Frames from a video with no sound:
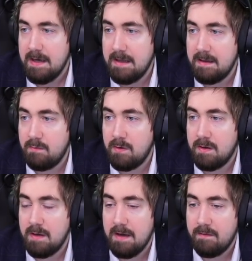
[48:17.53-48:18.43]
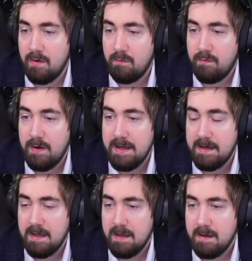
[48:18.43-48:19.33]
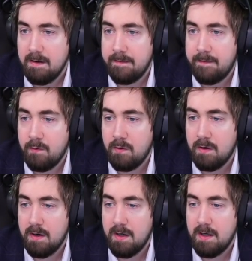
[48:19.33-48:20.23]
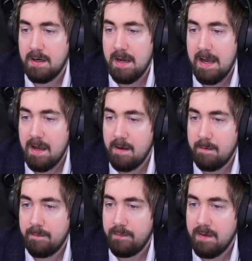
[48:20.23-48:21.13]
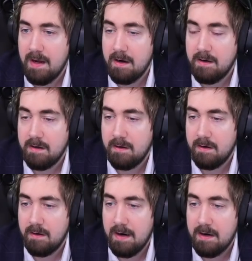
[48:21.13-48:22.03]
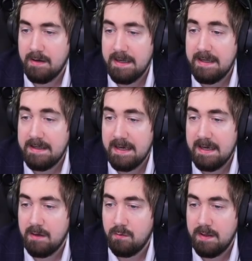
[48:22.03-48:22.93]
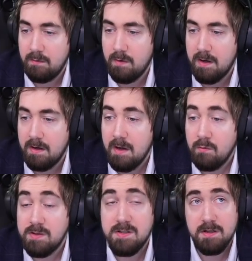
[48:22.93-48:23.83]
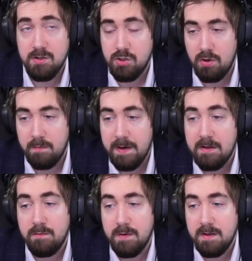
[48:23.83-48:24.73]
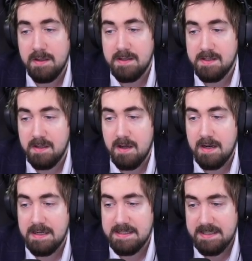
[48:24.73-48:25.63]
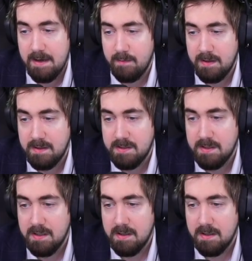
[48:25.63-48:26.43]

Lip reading: And then we're going to have red for our ink AoE one, which is going to show in Path of Building is a lot less damage.